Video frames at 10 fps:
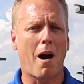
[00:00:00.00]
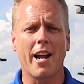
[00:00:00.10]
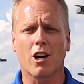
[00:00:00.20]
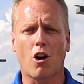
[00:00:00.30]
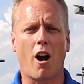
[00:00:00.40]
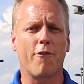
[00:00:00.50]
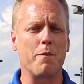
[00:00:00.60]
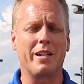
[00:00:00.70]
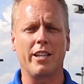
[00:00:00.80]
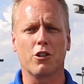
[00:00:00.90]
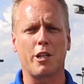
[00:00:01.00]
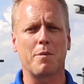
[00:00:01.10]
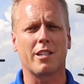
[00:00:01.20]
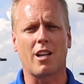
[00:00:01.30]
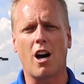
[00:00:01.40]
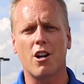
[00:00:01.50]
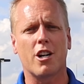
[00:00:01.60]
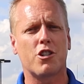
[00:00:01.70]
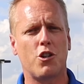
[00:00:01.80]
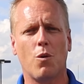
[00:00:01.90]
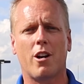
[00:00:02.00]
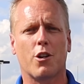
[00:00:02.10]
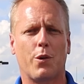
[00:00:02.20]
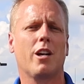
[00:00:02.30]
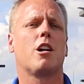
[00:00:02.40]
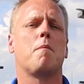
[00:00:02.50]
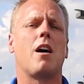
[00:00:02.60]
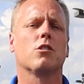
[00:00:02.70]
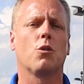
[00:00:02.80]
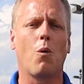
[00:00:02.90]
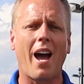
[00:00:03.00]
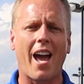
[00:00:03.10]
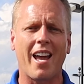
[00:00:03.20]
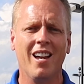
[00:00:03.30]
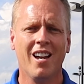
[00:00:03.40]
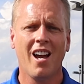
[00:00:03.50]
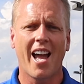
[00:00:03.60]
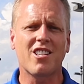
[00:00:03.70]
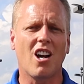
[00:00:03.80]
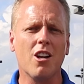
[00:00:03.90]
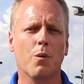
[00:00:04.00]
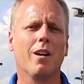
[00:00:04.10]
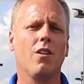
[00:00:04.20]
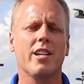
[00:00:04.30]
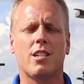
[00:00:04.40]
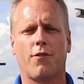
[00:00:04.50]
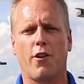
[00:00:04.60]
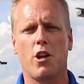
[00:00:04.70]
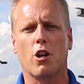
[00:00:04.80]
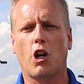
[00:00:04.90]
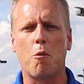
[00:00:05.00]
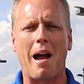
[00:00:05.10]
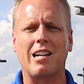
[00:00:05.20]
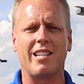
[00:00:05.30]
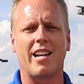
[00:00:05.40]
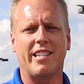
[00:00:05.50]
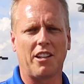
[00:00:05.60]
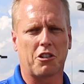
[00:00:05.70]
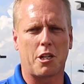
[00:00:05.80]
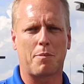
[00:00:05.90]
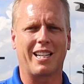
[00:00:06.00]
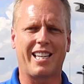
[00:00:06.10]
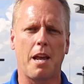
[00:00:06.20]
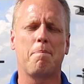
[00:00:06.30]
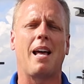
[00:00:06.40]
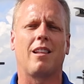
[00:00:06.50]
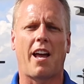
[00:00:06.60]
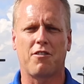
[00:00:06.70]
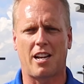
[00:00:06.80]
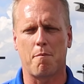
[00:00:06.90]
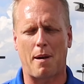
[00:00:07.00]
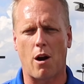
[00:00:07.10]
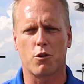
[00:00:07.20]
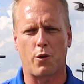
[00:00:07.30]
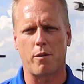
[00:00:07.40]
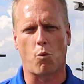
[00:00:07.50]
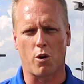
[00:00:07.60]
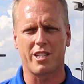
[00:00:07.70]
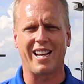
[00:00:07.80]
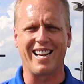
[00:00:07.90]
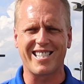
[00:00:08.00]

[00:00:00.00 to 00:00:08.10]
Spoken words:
buy your car from a dealership that's 100, 200, 300 miles away. It's unrealistic for you to go back to that dealership to keep that lifetime powertrain warranty